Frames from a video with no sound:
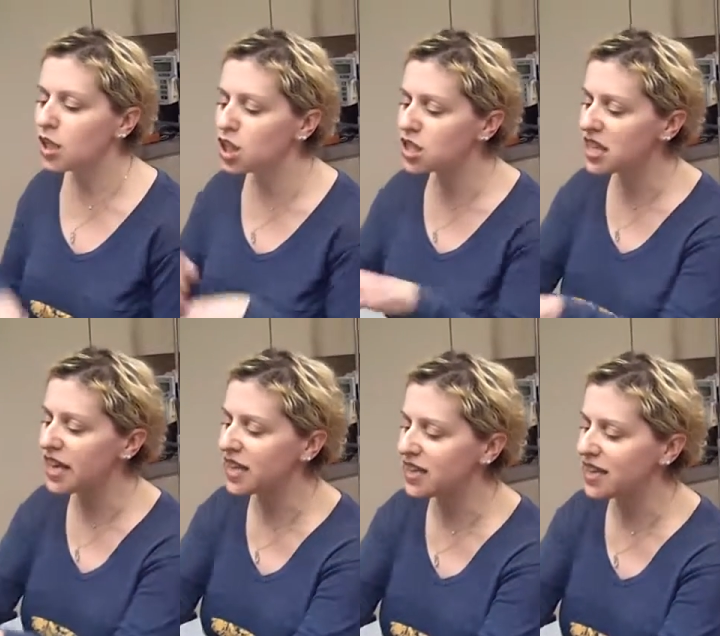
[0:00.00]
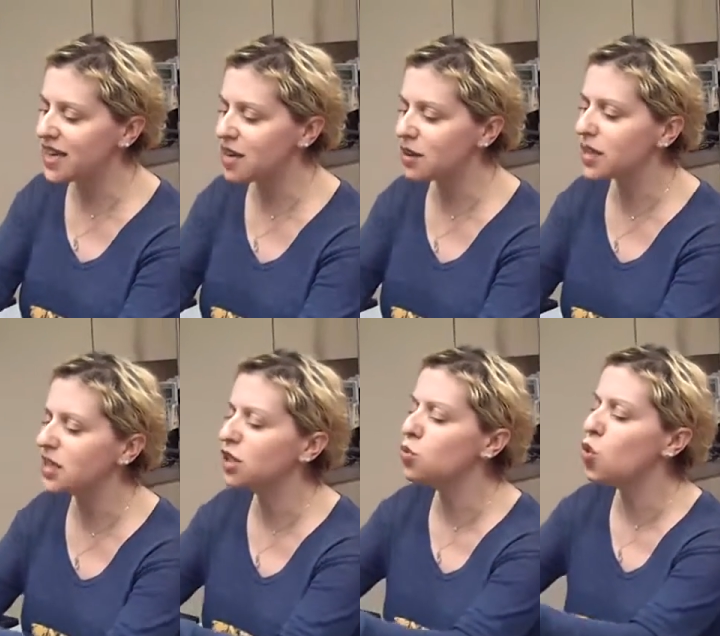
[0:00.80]
A little tingly now, like
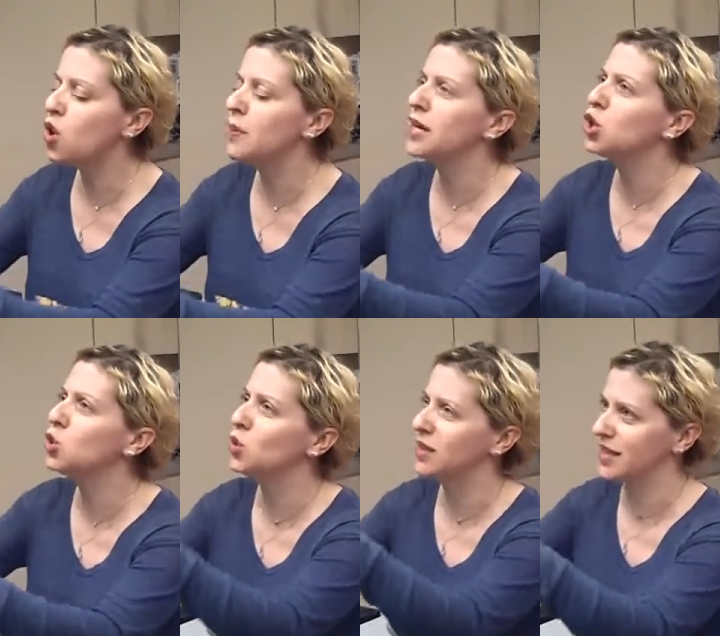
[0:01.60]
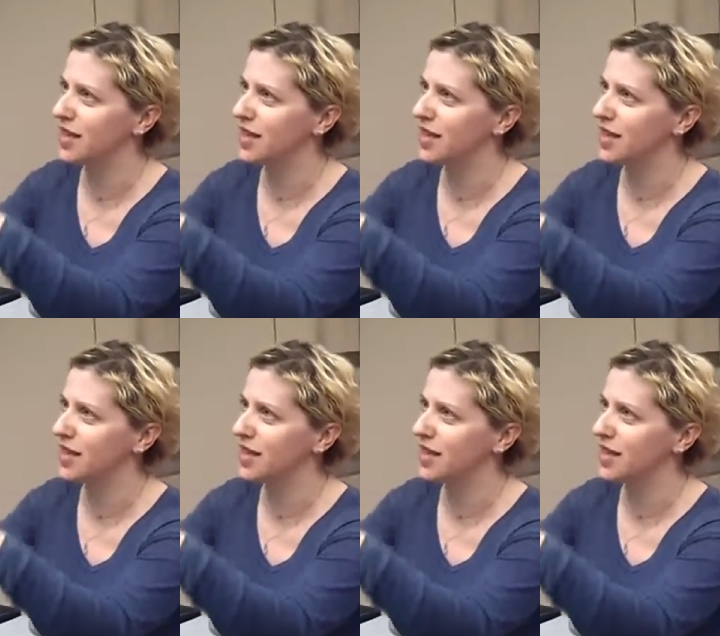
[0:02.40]
a little warm and cooling.